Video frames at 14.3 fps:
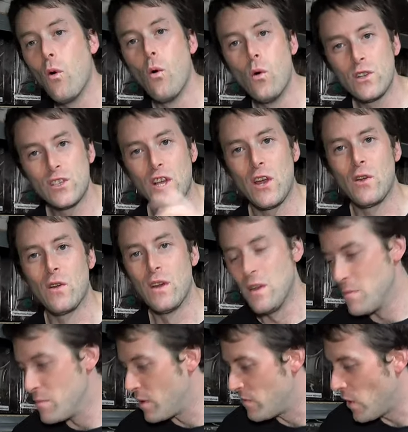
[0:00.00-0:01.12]
also
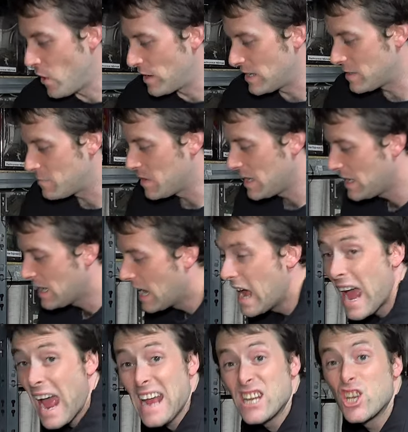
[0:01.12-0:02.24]
provided me
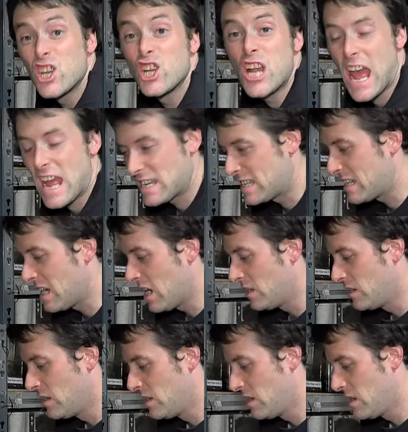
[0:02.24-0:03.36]
a shed
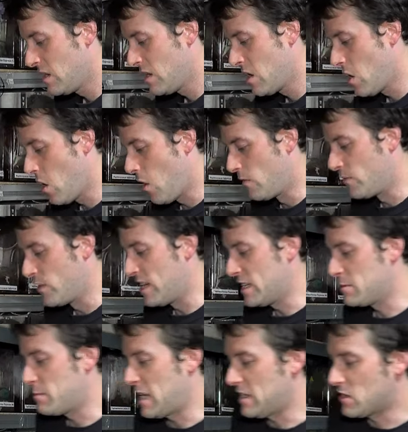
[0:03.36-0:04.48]
ton of
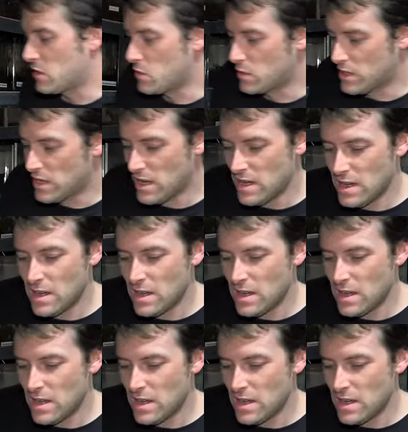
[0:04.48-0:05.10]
these beetles.